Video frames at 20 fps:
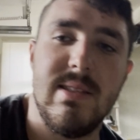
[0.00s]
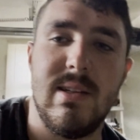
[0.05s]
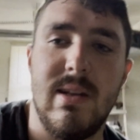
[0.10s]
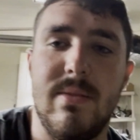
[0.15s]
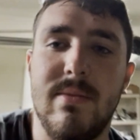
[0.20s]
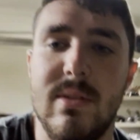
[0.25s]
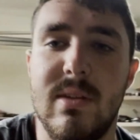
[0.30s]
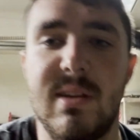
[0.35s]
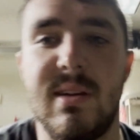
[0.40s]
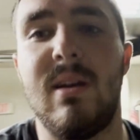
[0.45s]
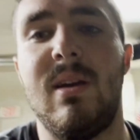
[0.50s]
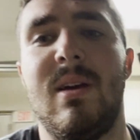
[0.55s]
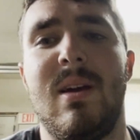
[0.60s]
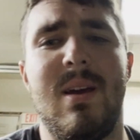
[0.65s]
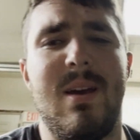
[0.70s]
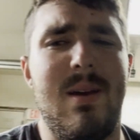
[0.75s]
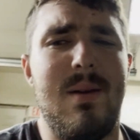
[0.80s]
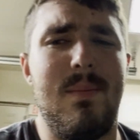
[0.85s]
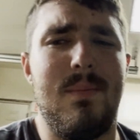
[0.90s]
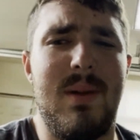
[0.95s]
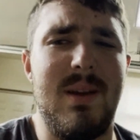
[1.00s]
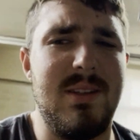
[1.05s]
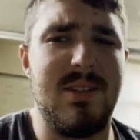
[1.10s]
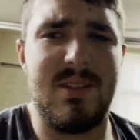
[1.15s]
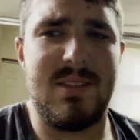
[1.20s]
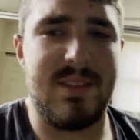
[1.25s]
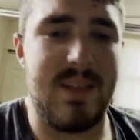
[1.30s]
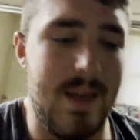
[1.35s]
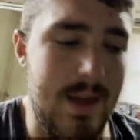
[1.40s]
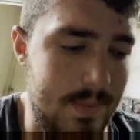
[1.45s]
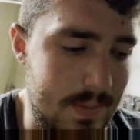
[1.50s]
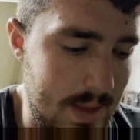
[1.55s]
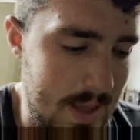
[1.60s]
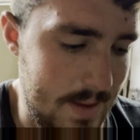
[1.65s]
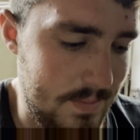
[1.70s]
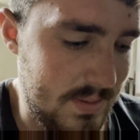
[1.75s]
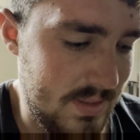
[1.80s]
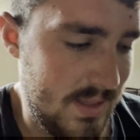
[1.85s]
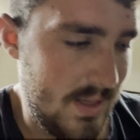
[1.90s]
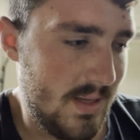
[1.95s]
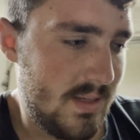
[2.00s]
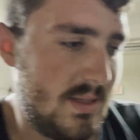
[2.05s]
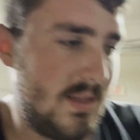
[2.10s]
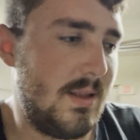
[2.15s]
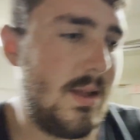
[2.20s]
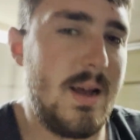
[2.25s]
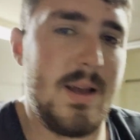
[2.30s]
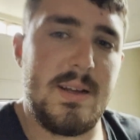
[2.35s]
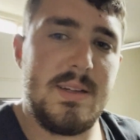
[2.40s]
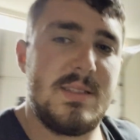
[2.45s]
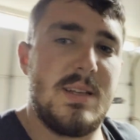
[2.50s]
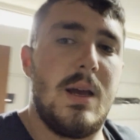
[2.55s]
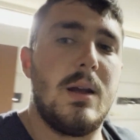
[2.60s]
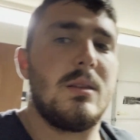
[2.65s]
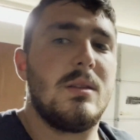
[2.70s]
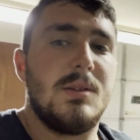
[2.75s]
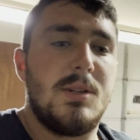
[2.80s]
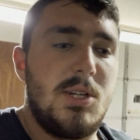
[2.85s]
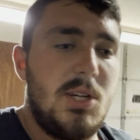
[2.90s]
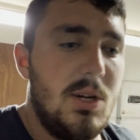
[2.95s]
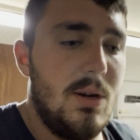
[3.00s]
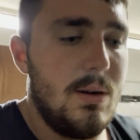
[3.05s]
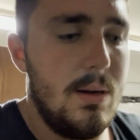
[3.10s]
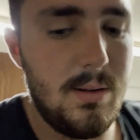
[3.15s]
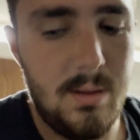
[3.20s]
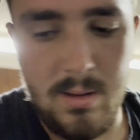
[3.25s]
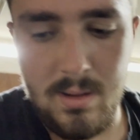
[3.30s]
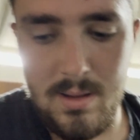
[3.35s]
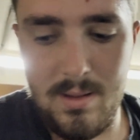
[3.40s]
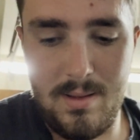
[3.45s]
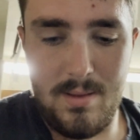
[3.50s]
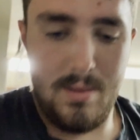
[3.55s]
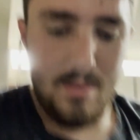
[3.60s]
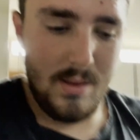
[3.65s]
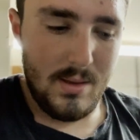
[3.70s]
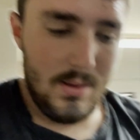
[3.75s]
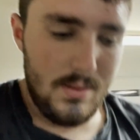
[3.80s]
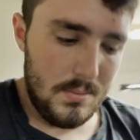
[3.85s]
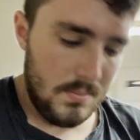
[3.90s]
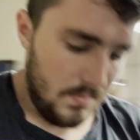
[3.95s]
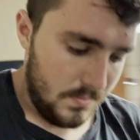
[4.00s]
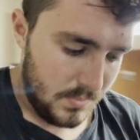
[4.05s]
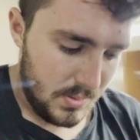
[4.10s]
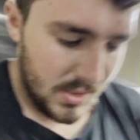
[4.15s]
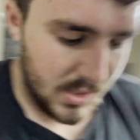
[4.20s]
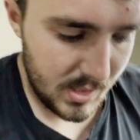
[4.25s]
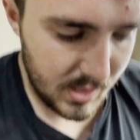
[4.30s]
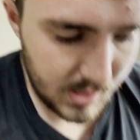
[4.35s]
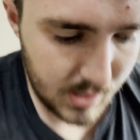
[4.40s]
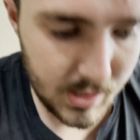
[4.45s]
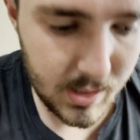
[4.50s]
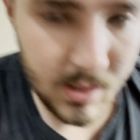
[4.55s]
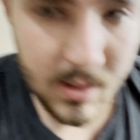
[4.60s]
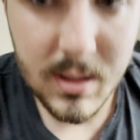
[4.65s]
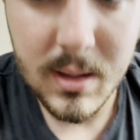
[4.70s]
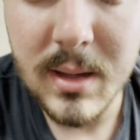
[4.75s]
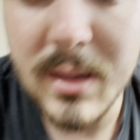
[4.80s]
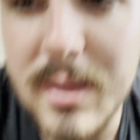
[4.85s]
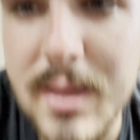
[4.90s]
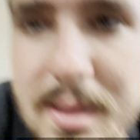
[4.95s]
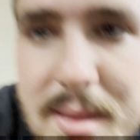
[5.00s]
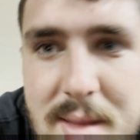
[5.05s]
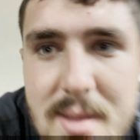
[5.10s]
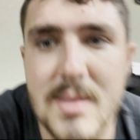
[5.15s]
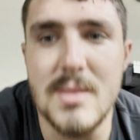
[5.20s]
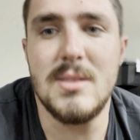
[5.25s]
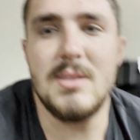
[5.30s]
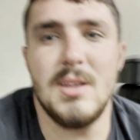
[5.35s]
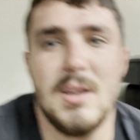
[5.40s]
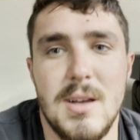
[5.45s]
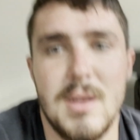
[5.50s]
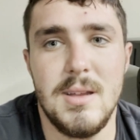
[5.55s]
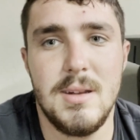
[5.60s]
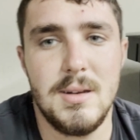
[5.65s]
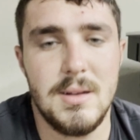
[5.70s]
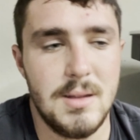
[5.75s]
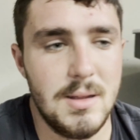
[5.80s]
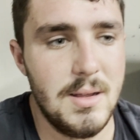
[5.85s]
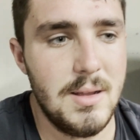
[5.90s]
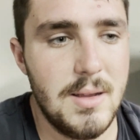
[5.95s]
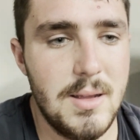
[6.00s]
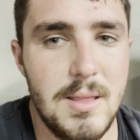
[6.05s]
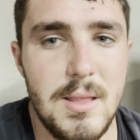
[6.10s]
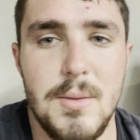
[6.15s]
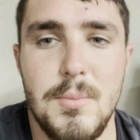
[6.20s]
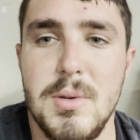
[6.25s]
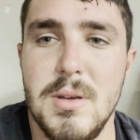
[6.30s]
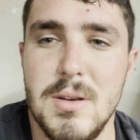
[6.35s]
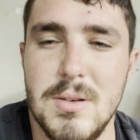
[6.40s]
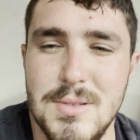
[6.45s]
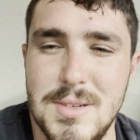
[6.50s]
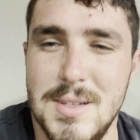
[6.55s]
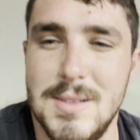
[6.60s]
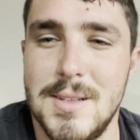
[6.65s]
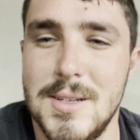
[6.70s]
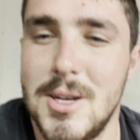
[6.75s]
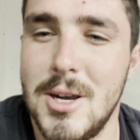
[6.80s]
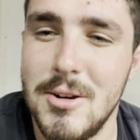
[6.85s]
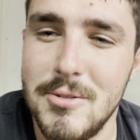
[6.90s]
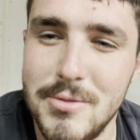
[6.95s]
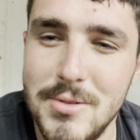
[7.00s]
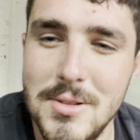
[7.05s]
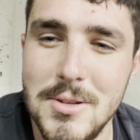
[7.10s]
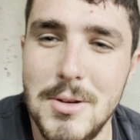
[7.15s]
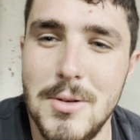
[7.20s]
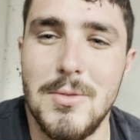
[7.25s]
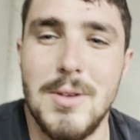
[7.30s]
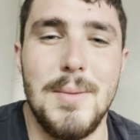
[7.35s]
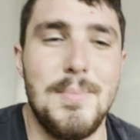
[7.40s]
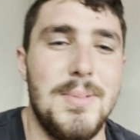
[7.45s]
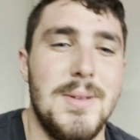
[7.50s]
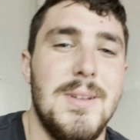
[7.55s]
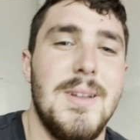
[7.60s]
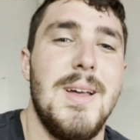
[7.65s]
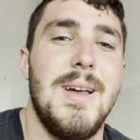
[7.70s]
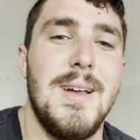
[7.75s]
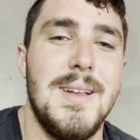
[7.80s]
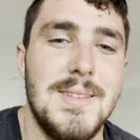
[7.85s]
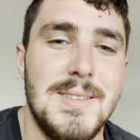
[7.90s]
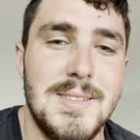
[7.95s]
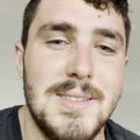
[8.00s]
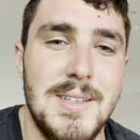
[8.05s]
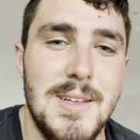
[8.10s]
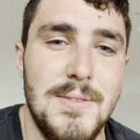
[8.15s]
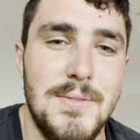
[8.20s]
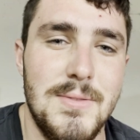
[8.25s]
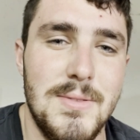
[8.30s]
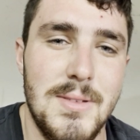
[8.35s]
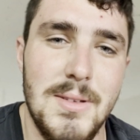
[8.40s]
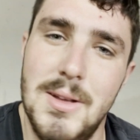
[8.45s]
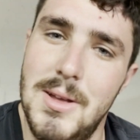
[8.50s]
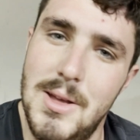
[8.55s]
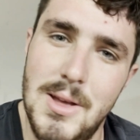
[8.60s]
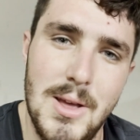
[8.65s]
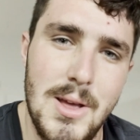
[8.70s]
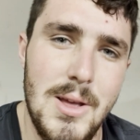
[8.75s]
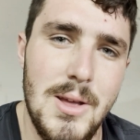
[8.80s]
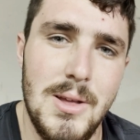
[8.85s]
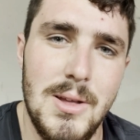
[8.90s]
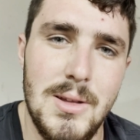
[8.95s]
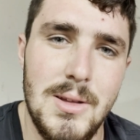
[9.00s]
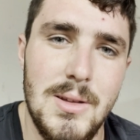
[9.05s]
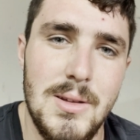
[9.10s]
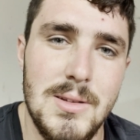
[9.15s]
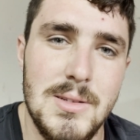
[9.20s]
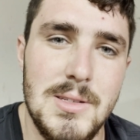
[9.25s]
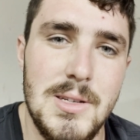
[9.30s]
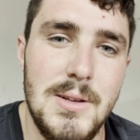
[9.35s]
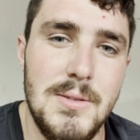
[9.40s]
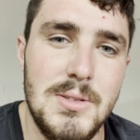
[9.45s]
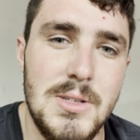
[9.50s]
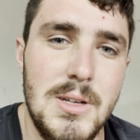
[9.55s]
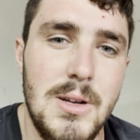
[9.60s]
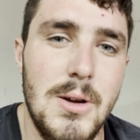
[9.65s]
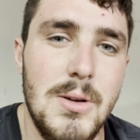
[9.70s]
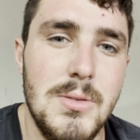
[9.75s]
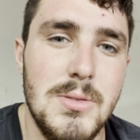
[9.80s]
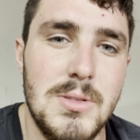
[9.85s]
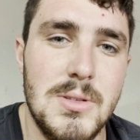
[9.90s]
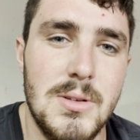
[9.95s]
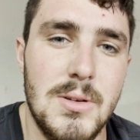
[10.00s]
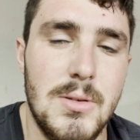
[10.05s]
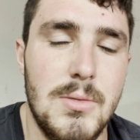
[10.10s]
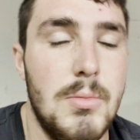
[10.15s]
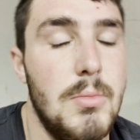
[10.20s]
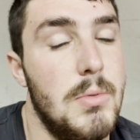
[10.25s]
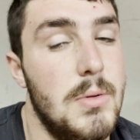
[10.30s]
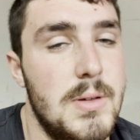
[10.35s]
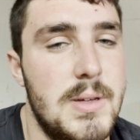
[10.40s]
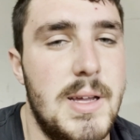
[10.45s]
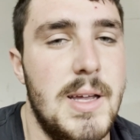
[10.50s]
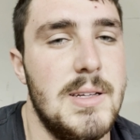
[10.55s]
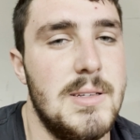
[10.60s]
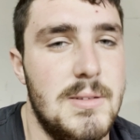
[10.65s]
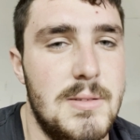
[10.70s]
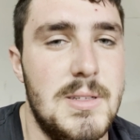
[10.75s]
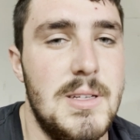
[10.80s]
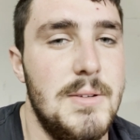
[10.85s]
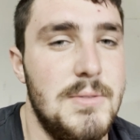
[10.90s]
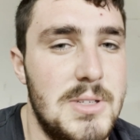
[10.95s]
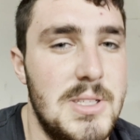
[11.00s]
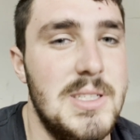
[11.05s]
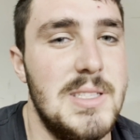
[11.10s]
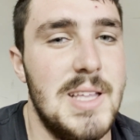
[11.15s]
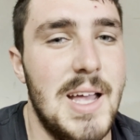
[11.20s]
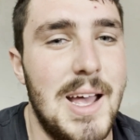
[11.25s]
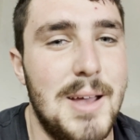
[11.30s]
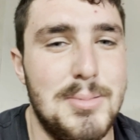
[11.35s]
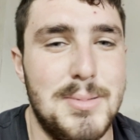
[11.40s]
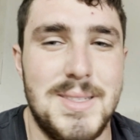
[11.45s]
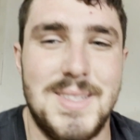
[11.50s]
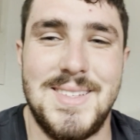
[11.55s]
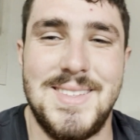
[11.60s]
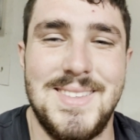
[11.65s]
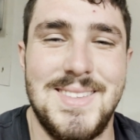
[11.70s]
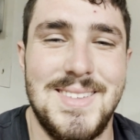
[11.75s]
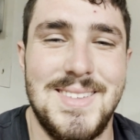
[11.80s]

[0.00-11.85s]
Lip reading: and everything. Might just time lapse this, not exactly sure. But get this done, and then we can go take the car for a little rip and see if she goes, or well, I guess see if she stops.